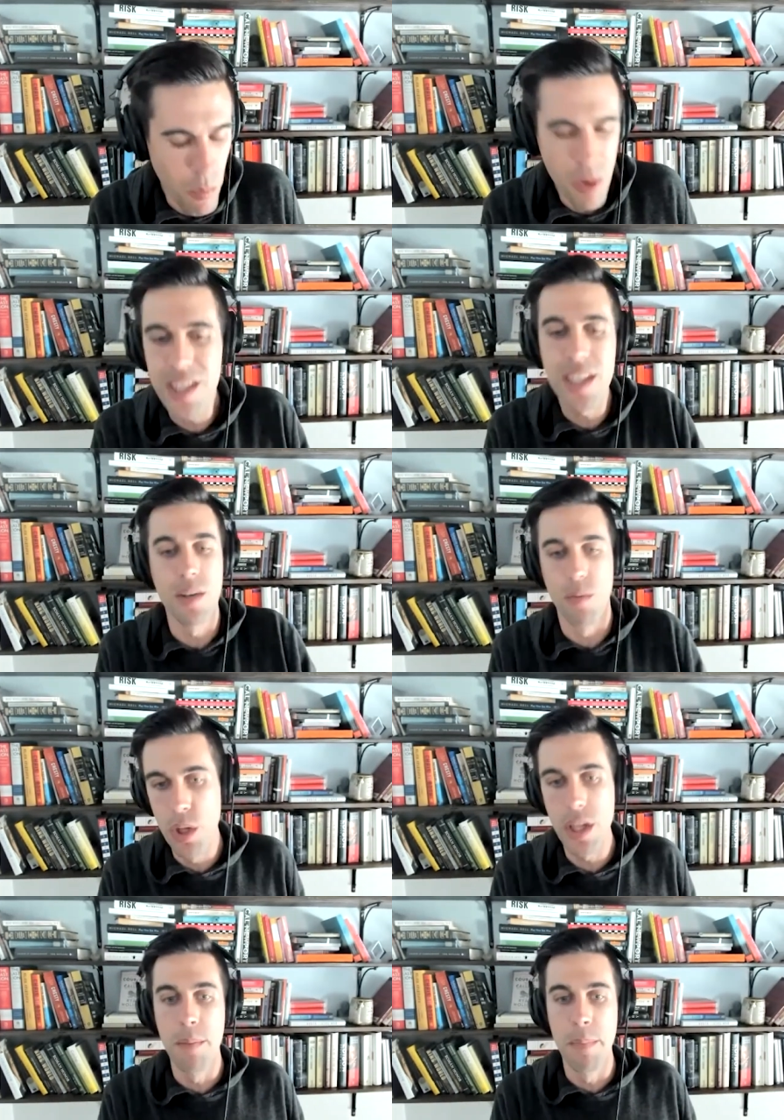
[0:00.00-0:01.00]
well, this isn't
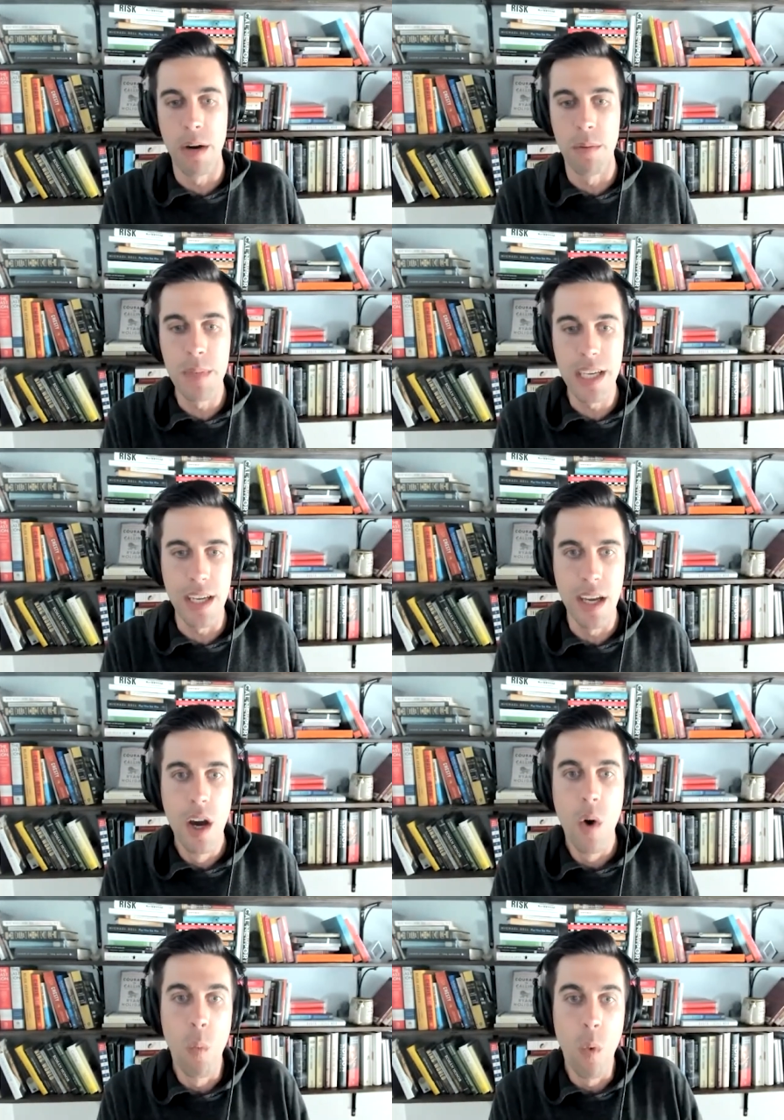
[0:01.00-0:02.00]
really about me
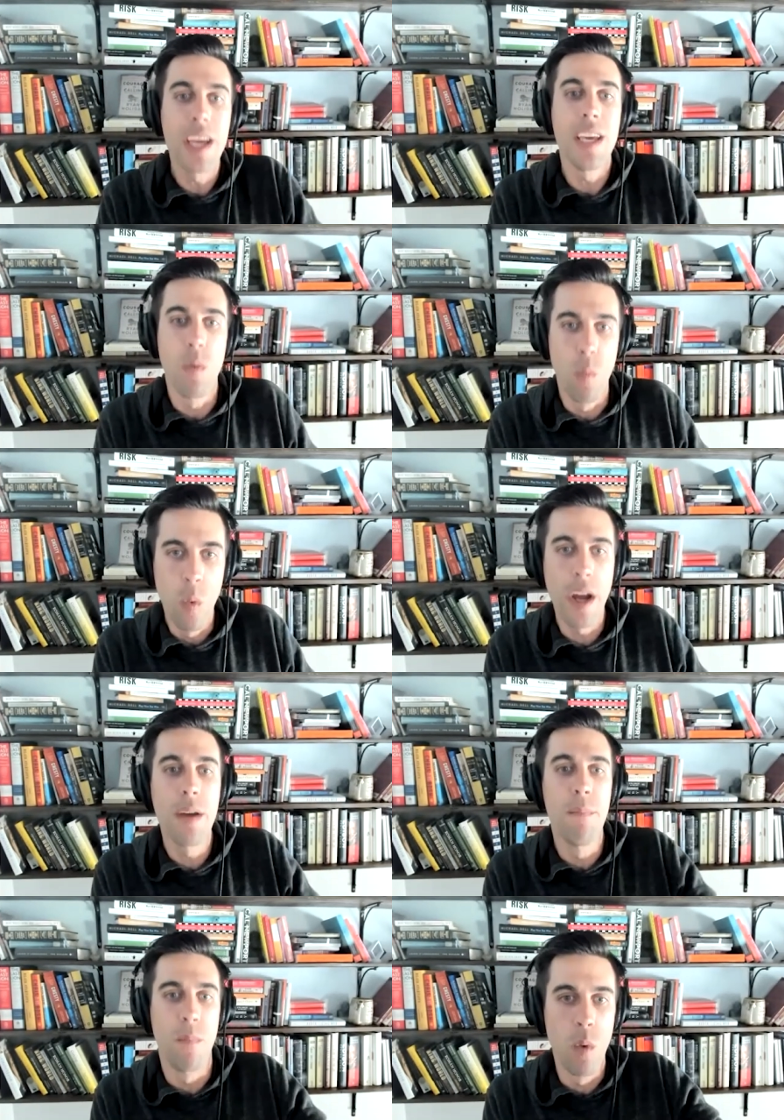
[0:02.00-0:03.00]
what what
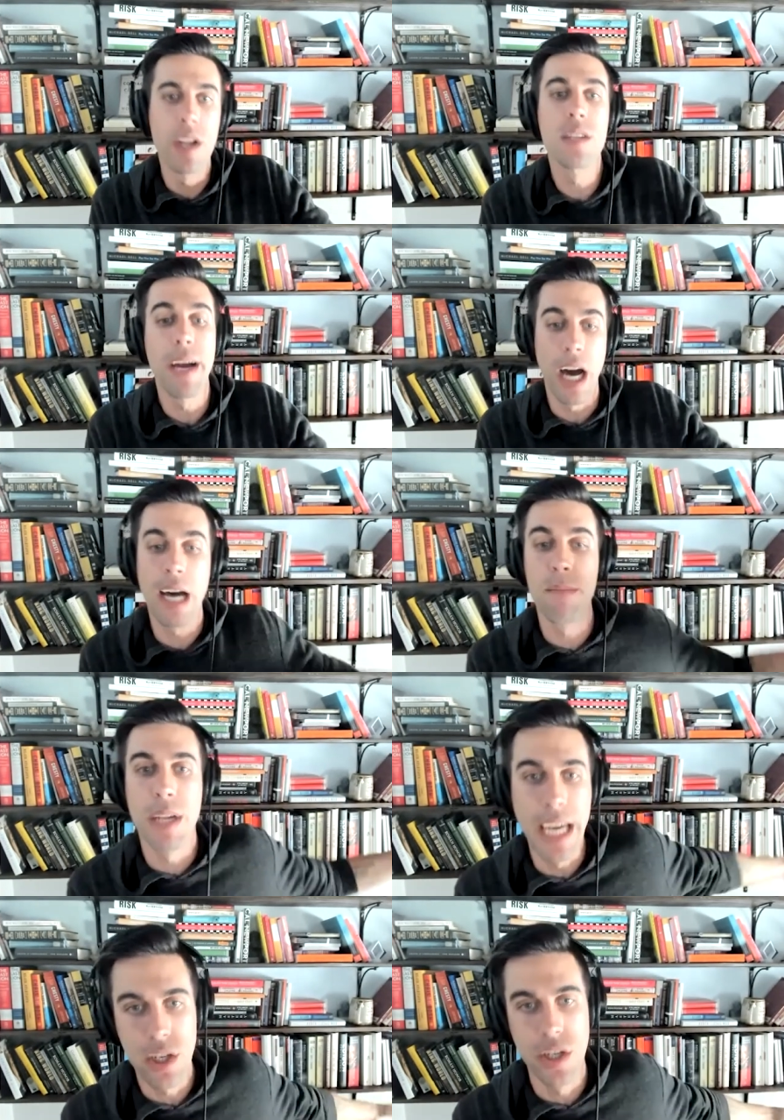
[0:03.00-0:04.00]
am what is my
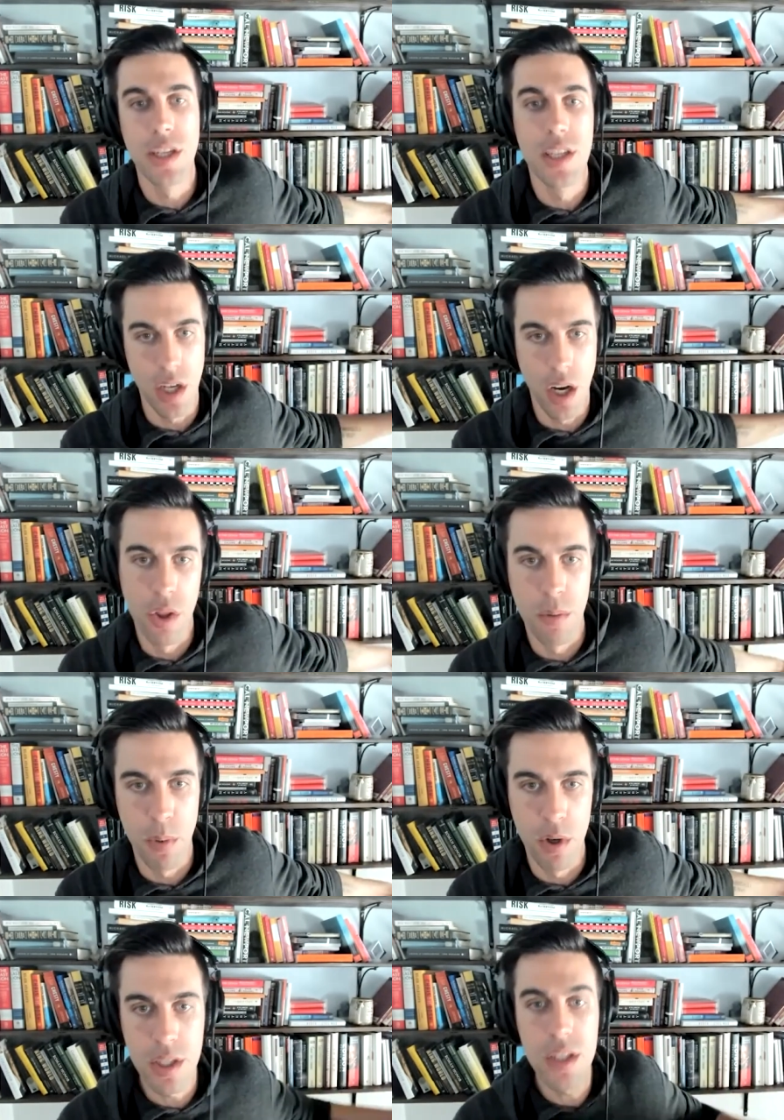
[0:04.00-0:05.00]
obligation to this other
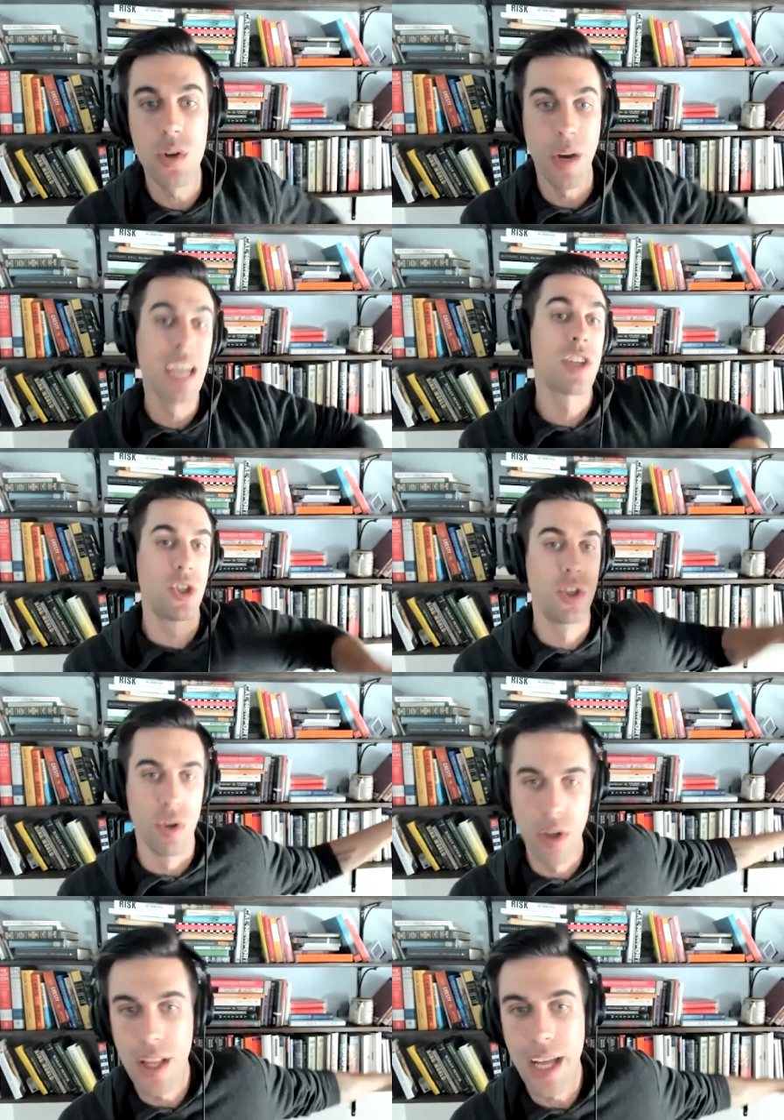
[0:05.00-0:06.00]
person so
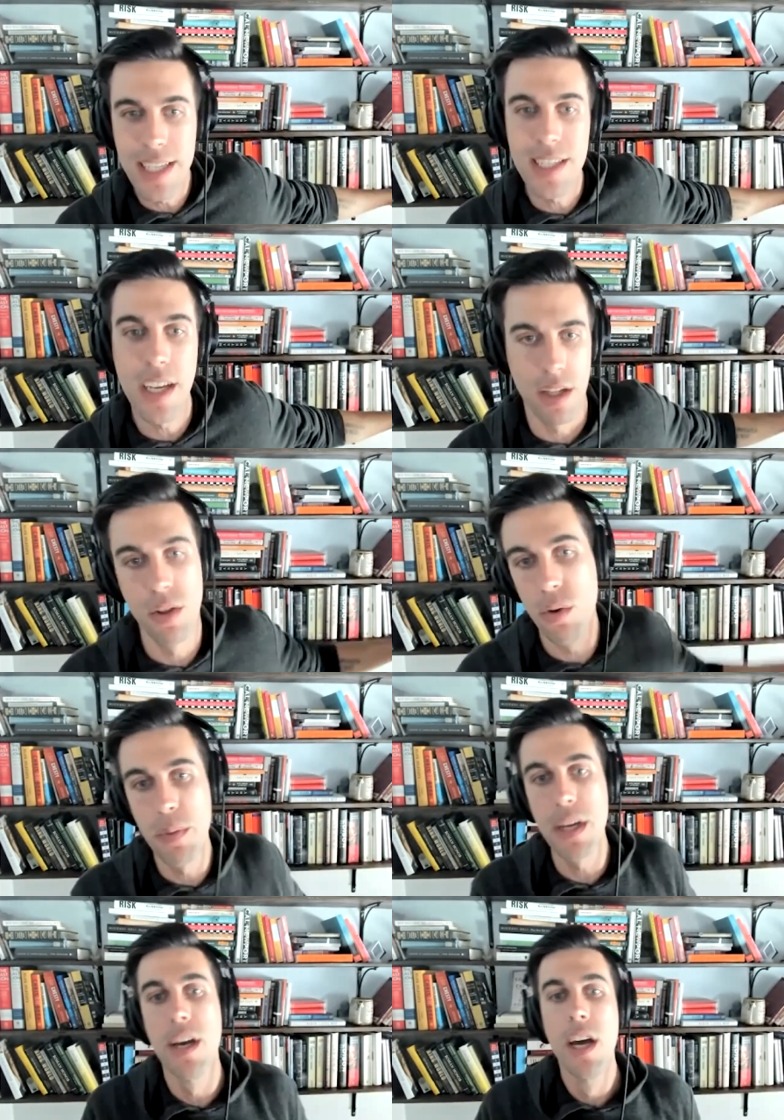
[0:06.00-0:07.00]
externalizing a little
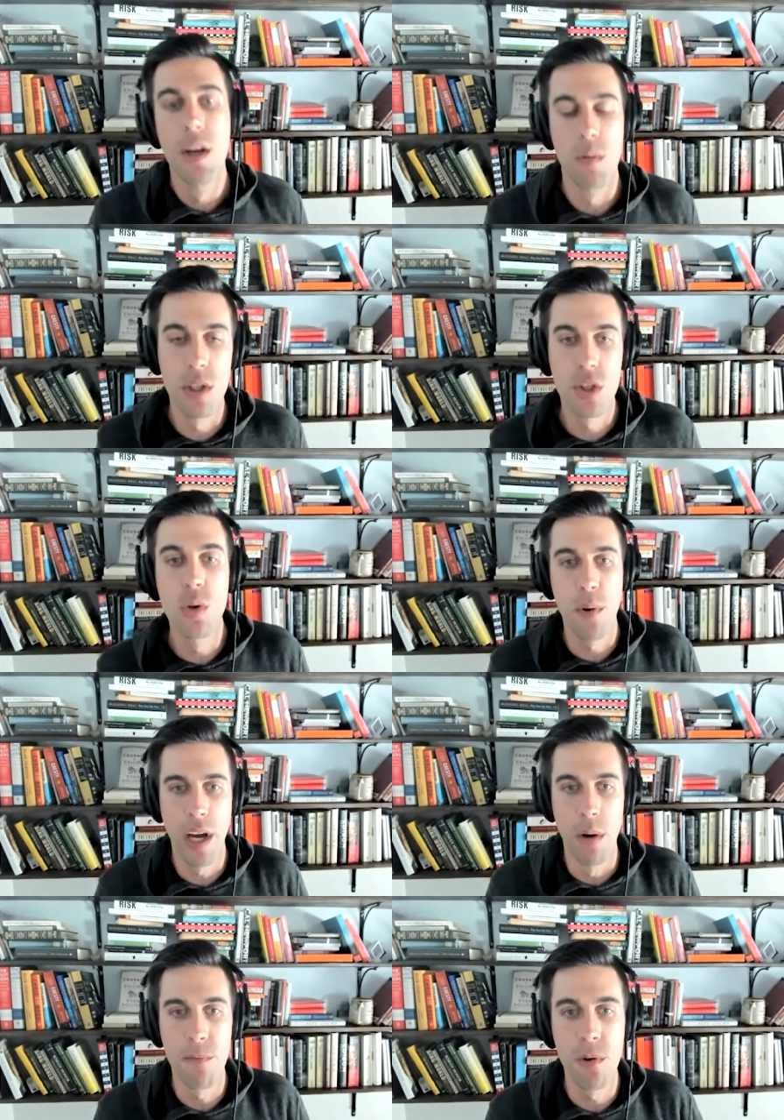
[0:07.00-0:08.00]
bit was super
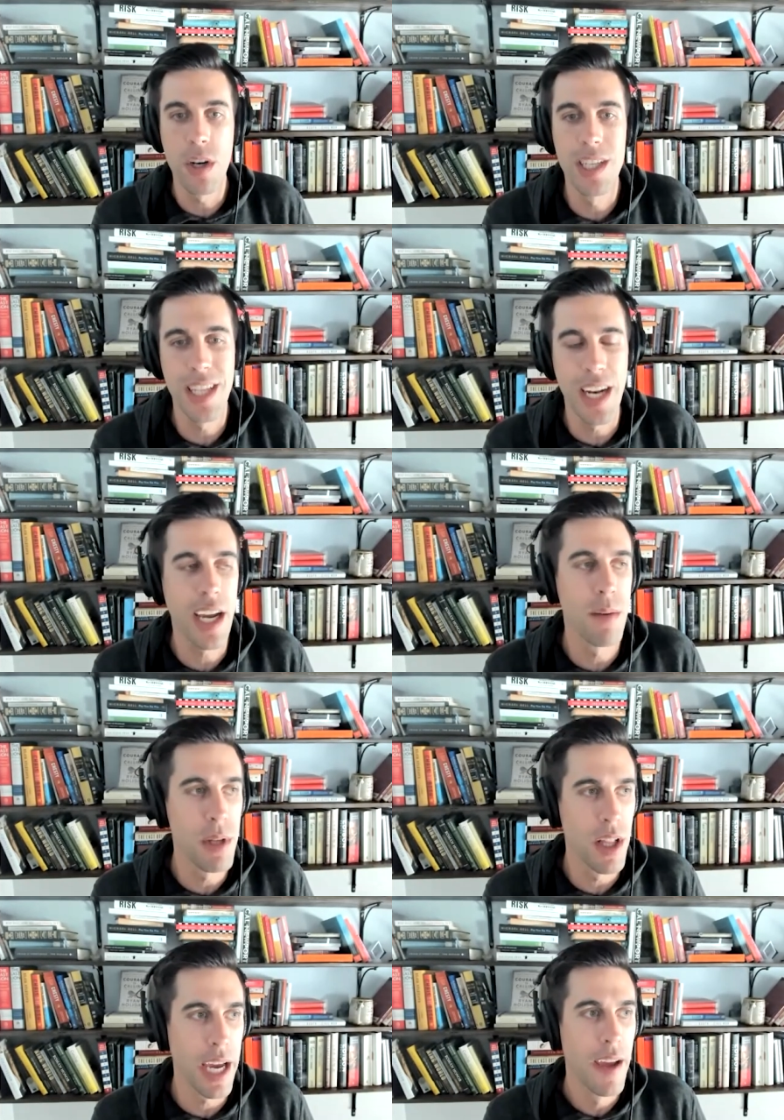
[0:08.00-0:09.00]
helpful because then i could be
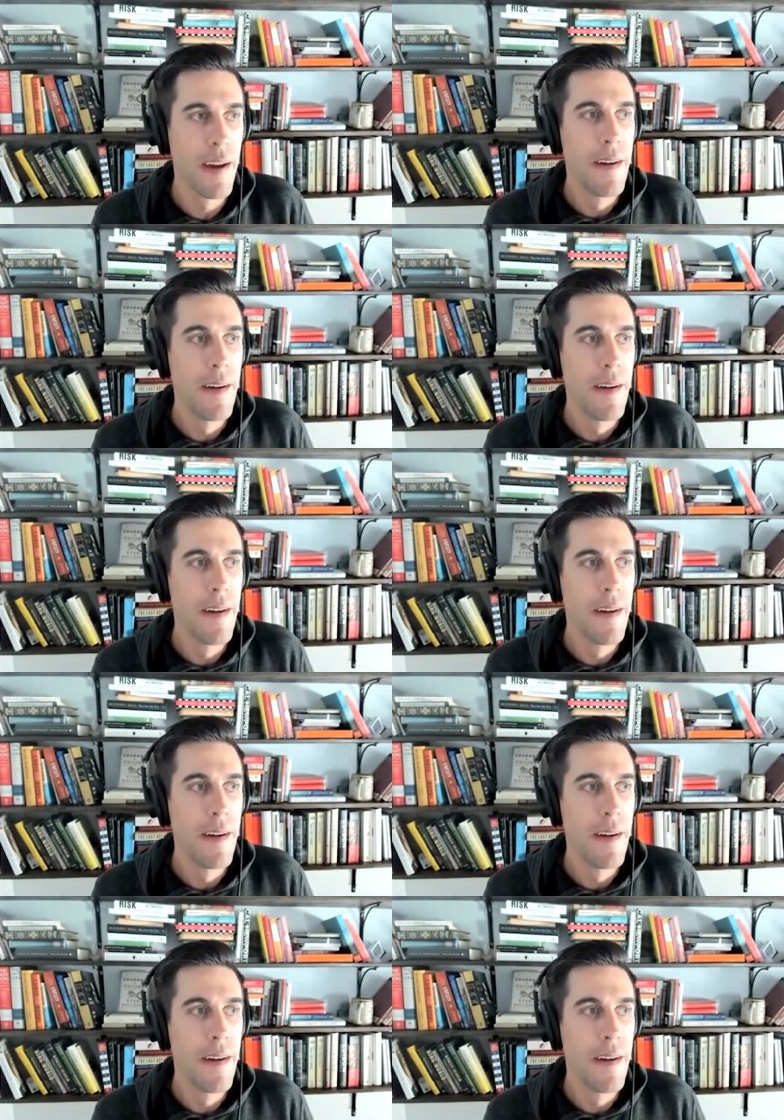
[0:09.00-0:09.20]
like